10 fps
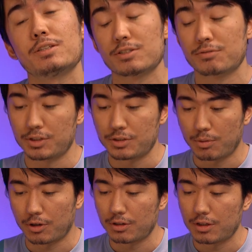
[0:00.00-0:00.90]
In this first
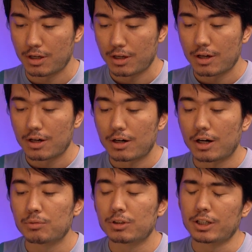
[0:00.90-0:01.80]
part,
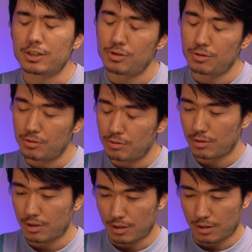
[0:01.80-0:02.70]
I would like
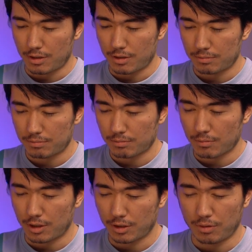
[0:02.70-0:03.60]
to
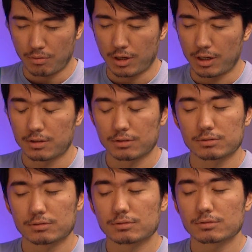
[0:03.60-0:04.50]
argue that,
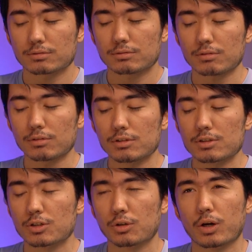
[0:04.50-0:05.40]

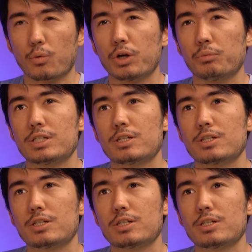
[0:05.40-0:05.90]
when we